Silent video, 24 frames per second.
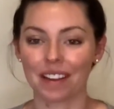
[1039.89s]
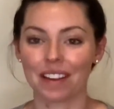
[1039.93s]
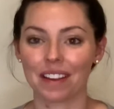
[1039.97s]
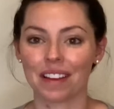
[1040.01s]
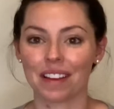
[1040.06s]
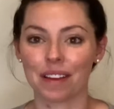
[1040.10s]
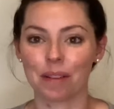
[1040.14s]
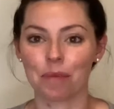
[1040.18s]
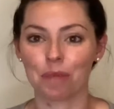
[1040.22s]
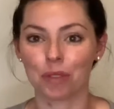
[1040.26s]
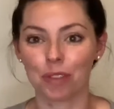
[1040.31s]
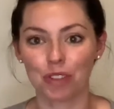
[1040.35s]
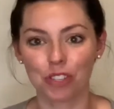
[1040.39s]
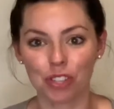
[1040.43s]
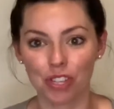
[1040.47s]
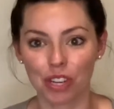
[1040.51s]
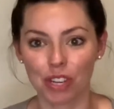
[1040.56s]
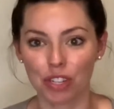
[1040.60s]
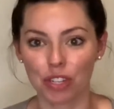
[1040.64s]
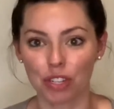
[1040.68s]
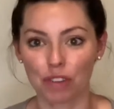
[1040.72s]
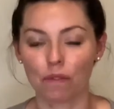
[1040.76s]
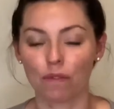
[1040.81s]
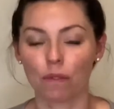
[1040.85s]

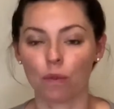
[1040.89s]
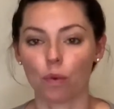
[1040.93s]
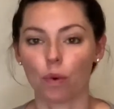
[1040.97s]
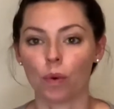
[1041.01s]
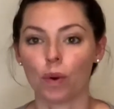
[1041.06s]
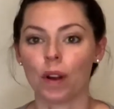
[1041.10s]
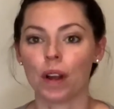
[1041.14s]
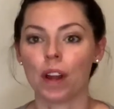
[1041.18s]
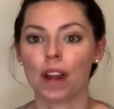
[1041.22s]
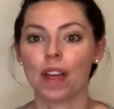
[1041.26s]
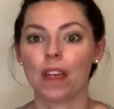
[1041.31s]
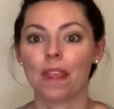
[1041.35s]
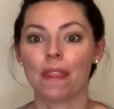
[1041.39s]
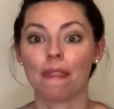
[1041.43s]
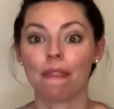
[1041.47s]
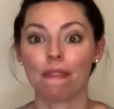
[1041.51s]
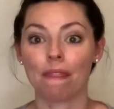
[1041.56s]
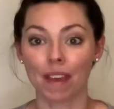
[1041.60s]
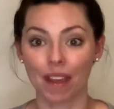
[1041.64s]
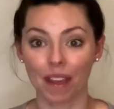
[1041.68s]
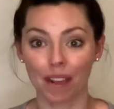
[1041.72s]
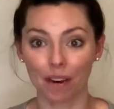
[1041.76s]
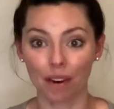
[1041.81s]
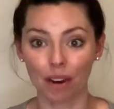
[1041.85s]
appreciation for
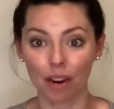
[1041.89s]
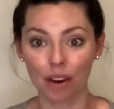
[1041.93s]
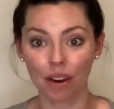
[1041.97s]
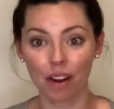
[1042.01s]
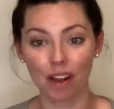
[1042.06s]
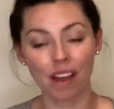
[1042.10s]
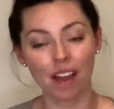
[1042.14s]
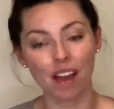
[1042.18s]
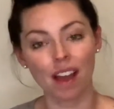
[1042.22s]
their